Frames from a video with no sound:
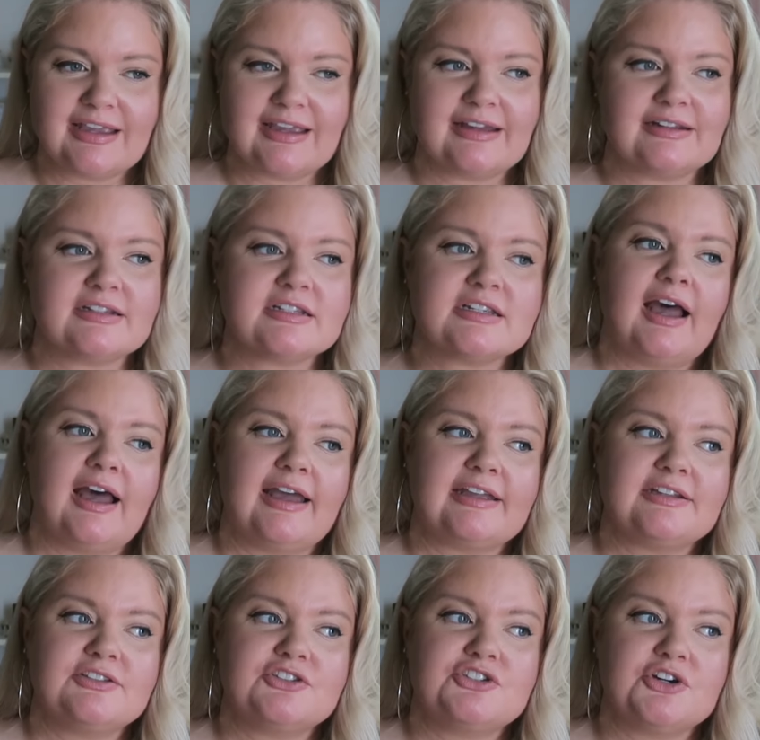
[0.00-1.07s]
and
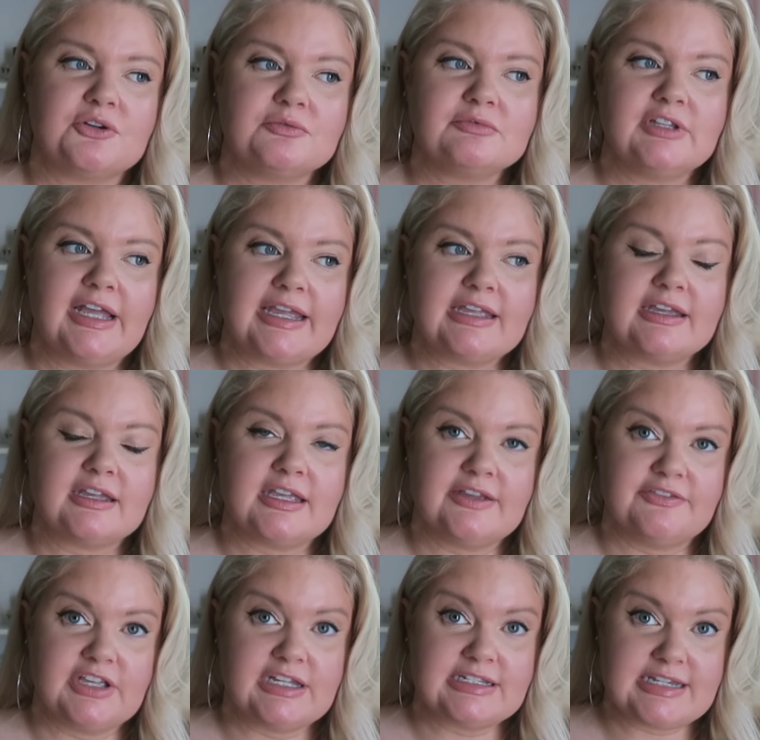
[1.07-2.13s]
I don't like
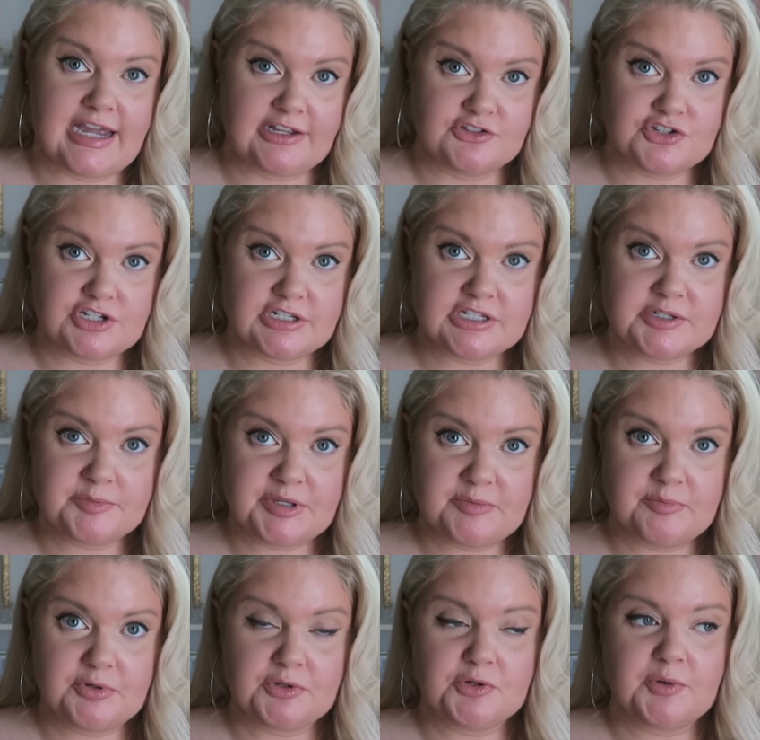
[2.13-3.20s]
giving attention to
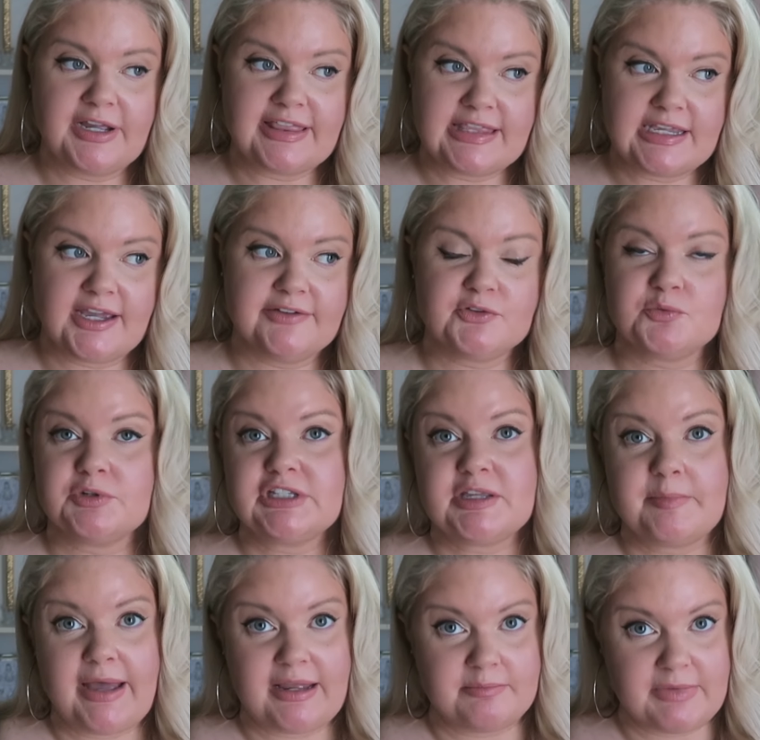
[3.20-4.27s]
people who I think have a really
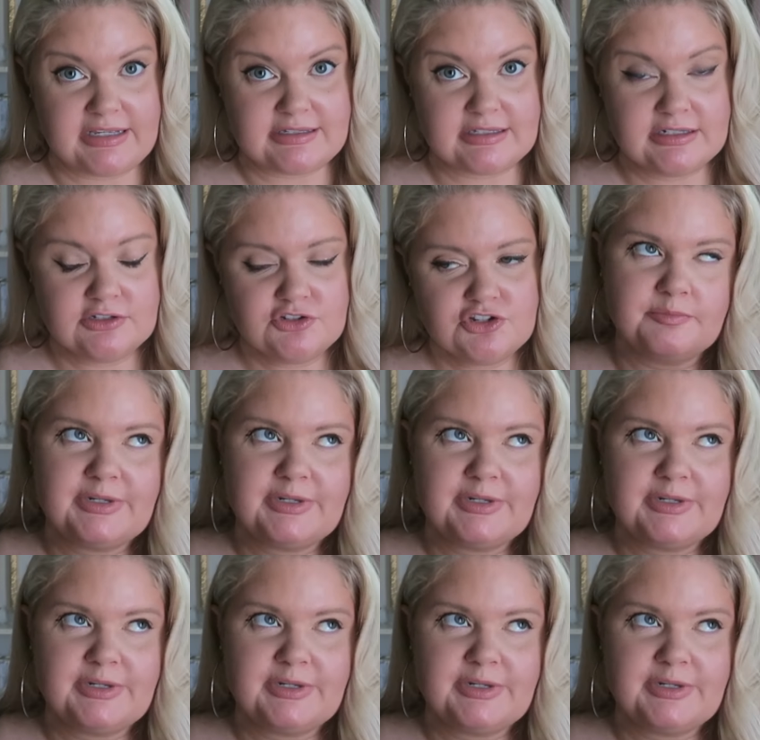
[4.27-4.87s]
bad message.